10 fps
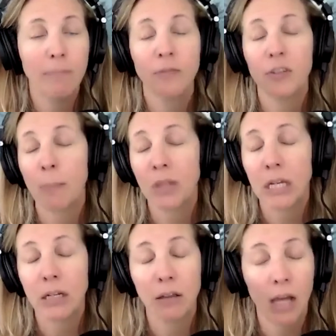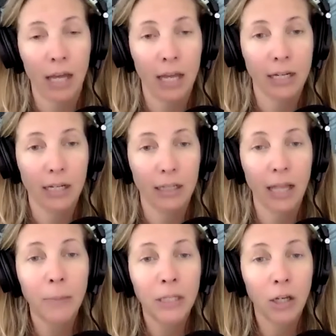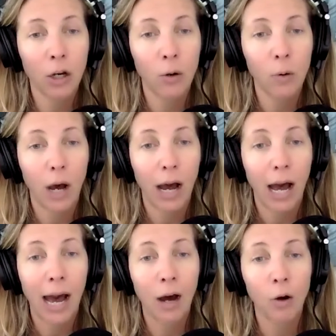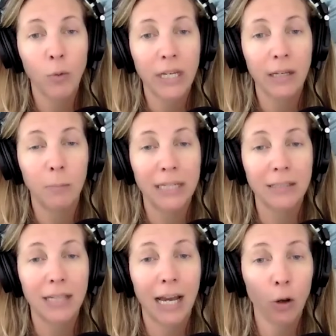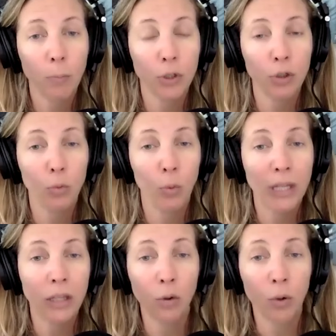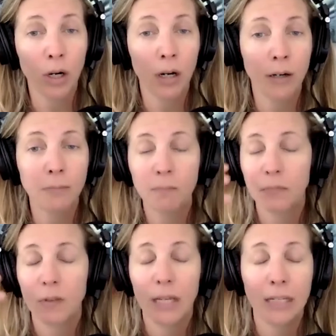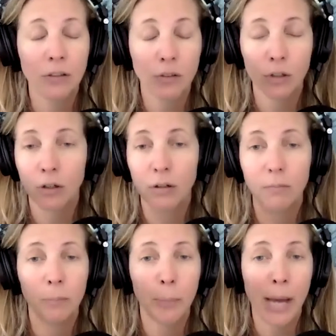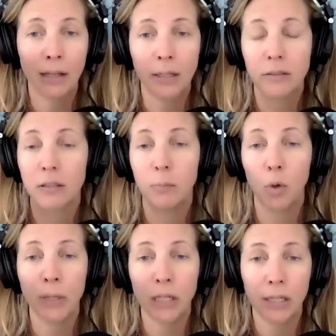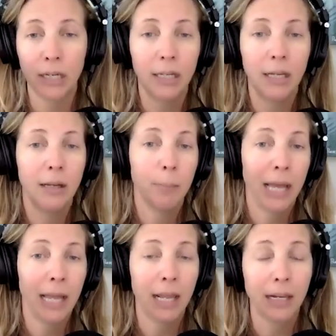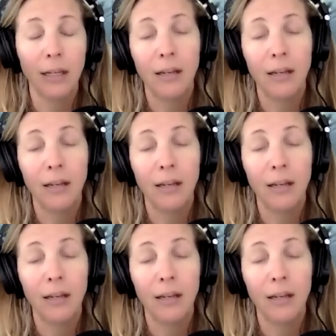Something like, let me know how we can best help you with your insert balance, mobility, pain,